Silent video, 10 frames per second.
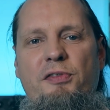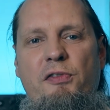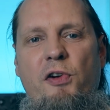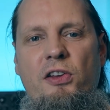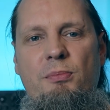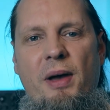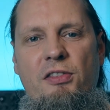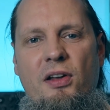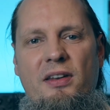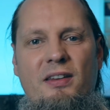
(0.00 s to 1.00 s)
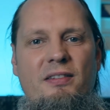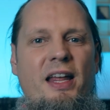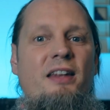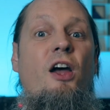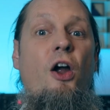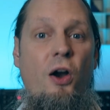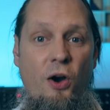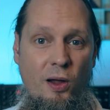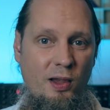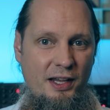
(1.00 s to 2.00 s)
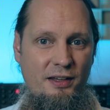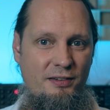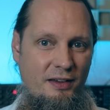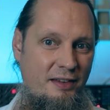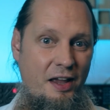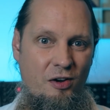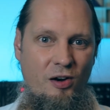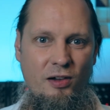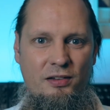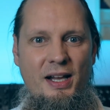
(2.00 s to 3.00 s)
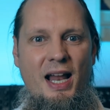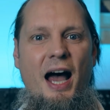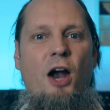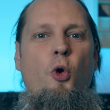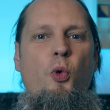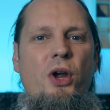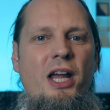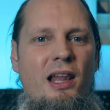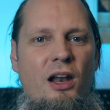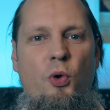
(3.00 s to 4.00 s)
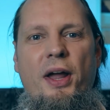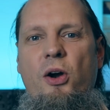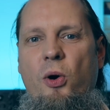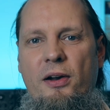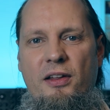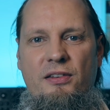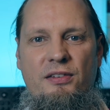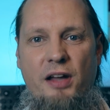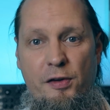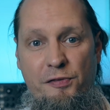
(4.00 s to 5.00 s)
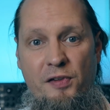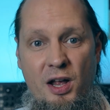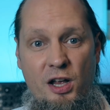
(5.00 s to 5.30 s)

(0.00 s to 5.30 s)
of the first method is that the earlies, as they are called, are real recorded stuff.